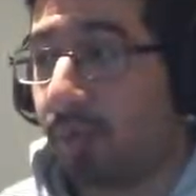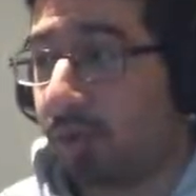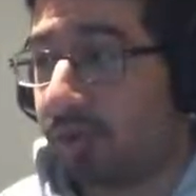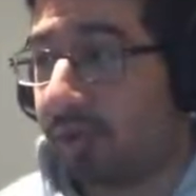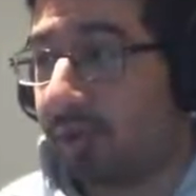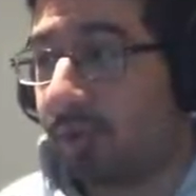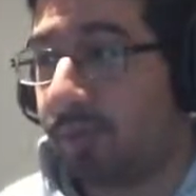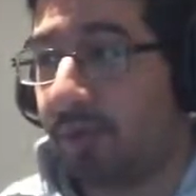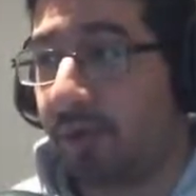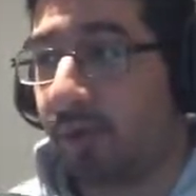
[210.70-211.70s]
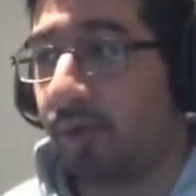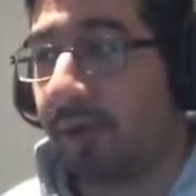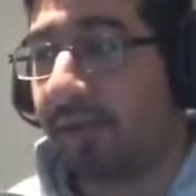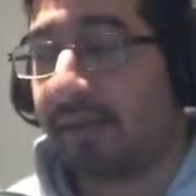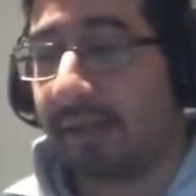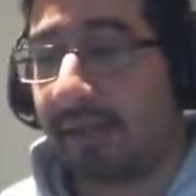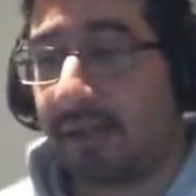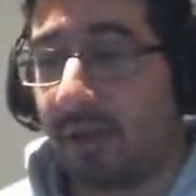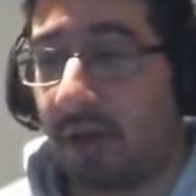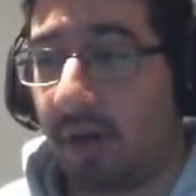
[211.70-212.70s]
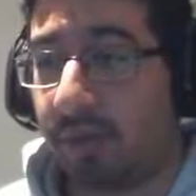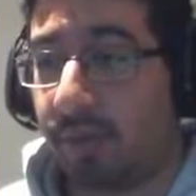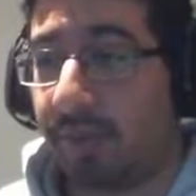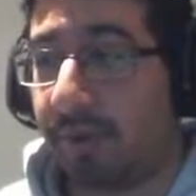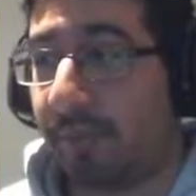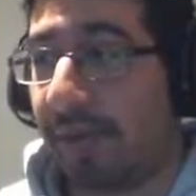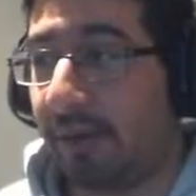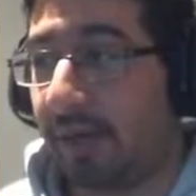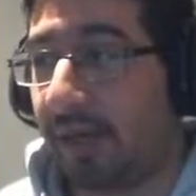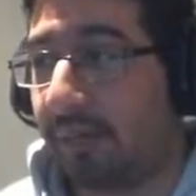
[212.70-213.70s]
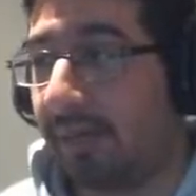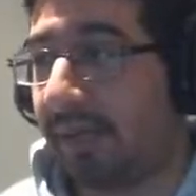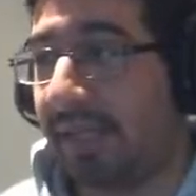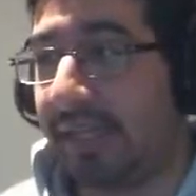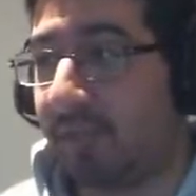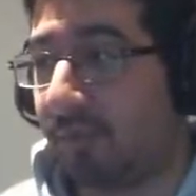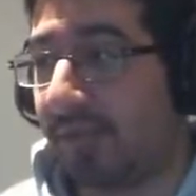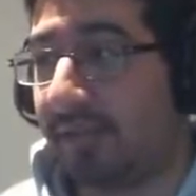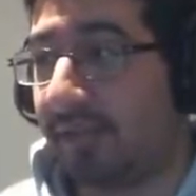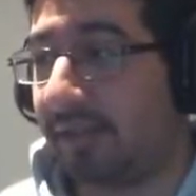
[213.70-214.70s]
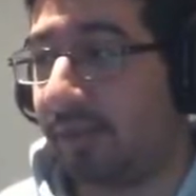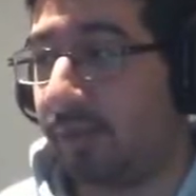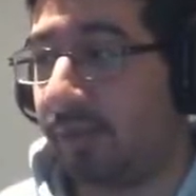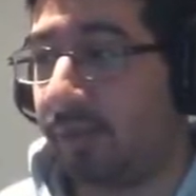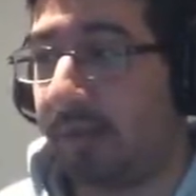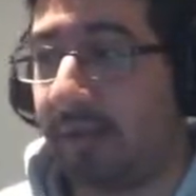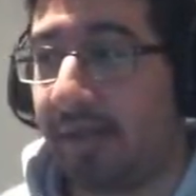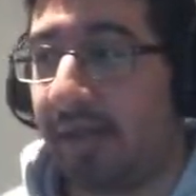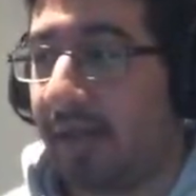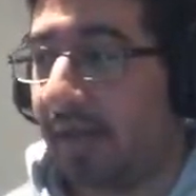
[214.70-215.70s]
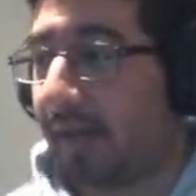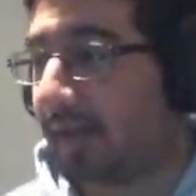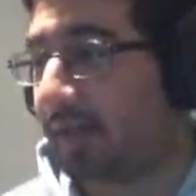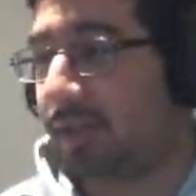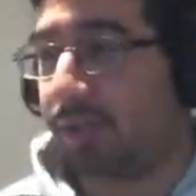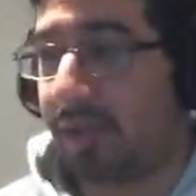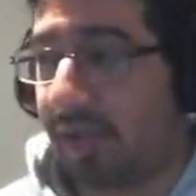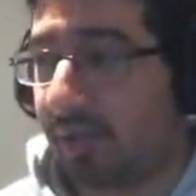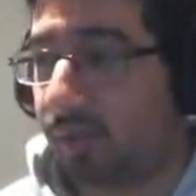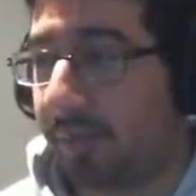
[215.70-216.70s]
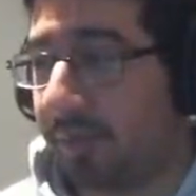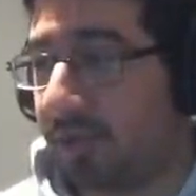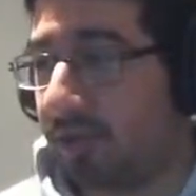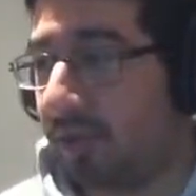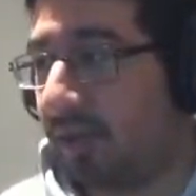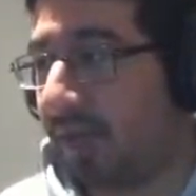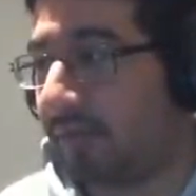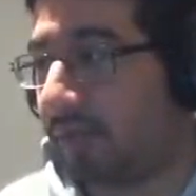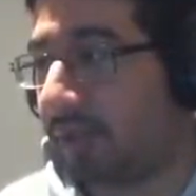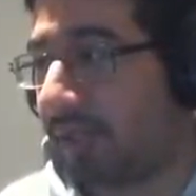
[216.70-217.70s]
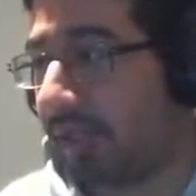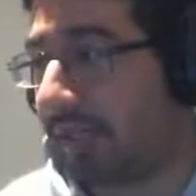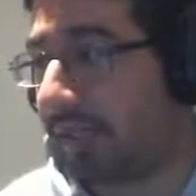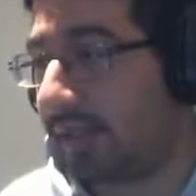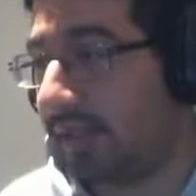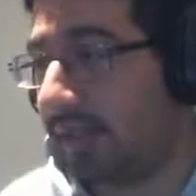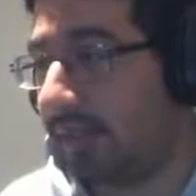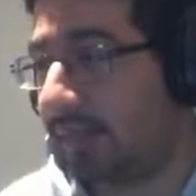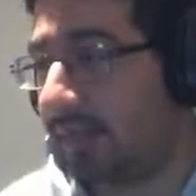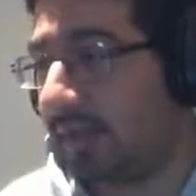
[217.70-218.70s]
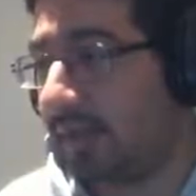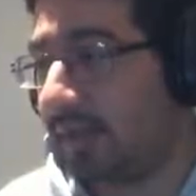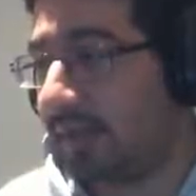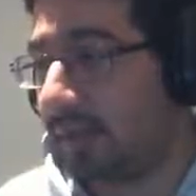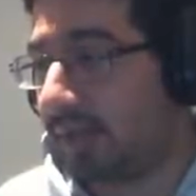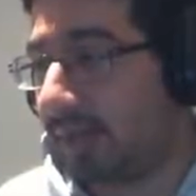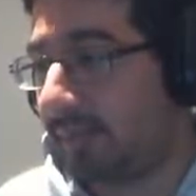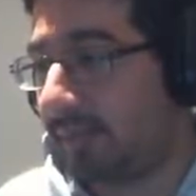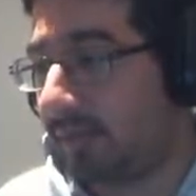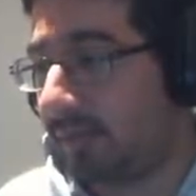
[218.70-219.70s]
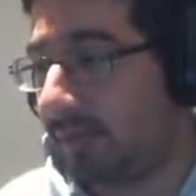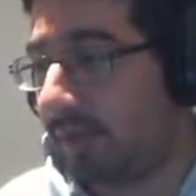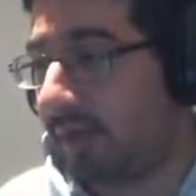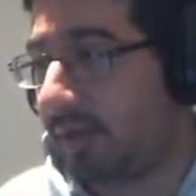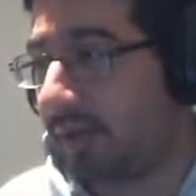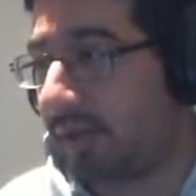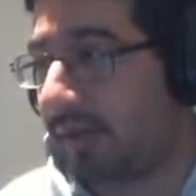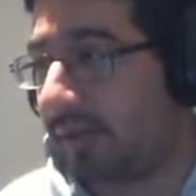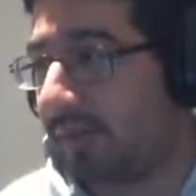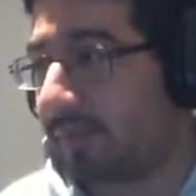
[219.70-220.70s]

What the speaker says: warriors in the group, they're great. They can taunt with their parry up and tank it for 8 seconds in one spot. That can let your tanks reposition after a kite. This is when I get meleeed right away. No, okay, good.